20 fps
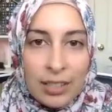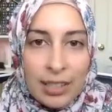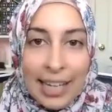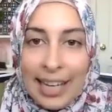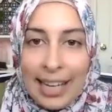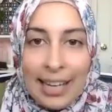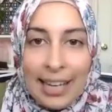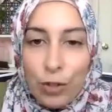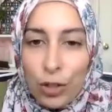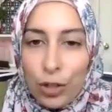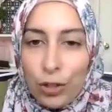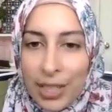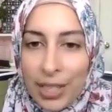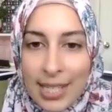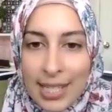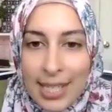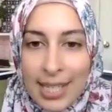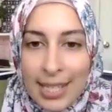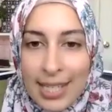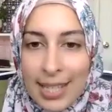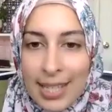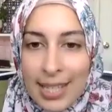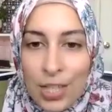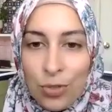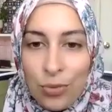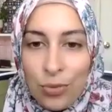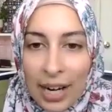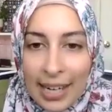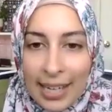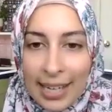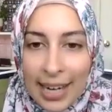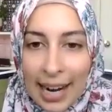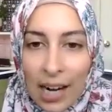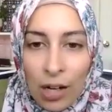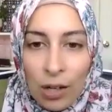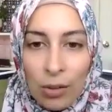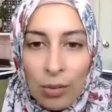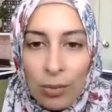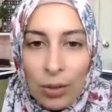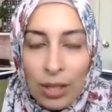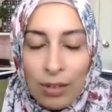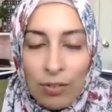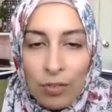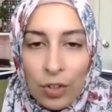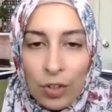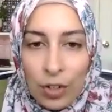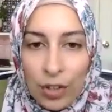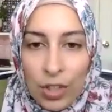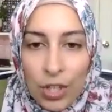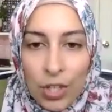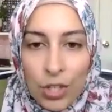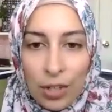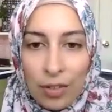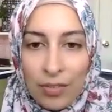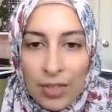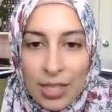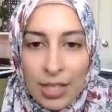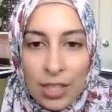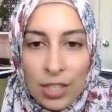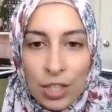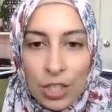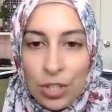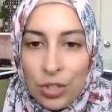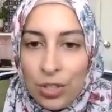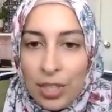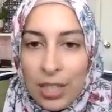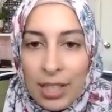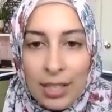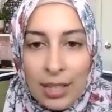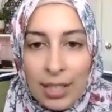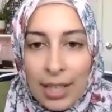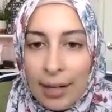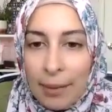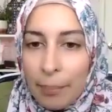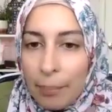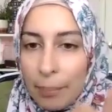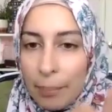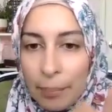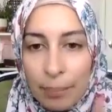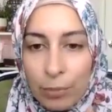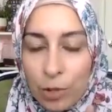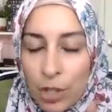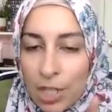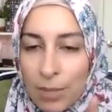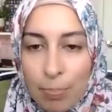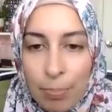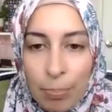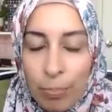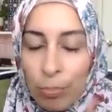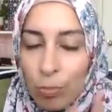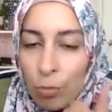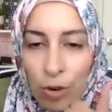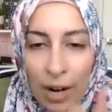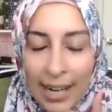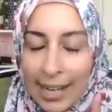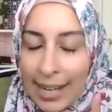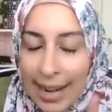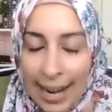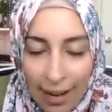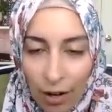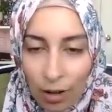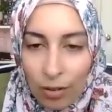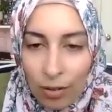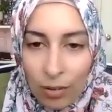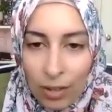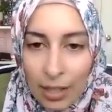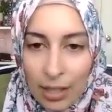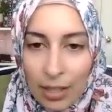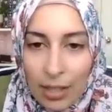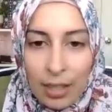Like if you're listening to this right now, if you're in the service industry, like just right now,